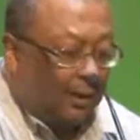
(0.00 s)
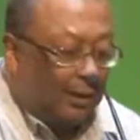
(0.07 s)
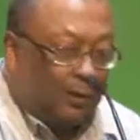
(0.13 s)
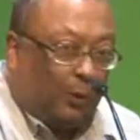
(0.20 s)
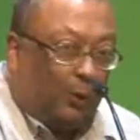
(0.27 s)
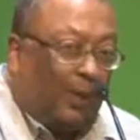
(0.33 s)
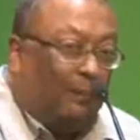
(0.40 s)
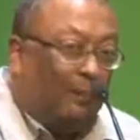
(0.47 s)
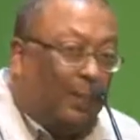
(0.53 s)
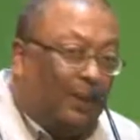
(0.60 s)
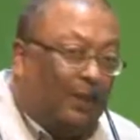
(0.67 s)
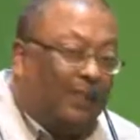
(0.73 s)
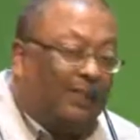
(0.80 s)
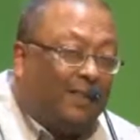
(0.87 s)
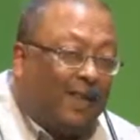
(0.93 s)
So by
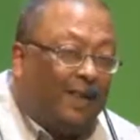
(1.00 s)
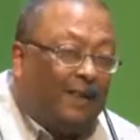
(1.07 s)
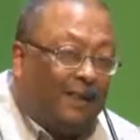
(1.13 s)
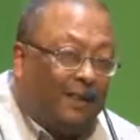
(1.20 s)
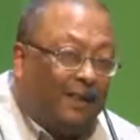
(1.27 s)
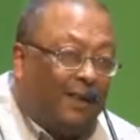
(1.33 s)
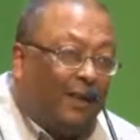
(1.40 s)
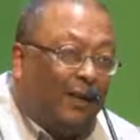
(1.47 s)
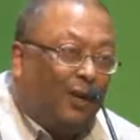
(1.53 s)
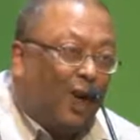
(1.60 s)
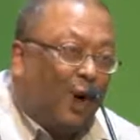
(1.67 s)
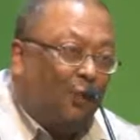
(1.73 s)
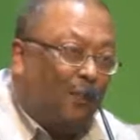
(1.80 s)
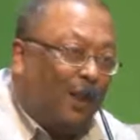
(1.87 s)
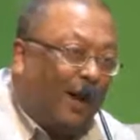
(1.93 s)
pulse charging,
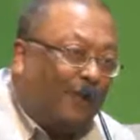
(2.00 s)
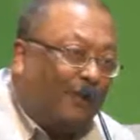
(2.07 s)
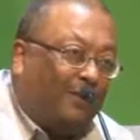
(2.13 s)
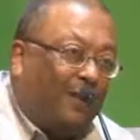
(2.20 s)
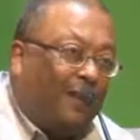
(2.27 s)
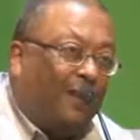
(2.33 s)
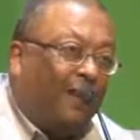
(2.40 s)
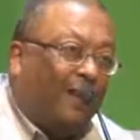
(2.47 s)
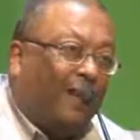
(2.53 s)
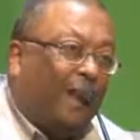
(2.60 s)
a battery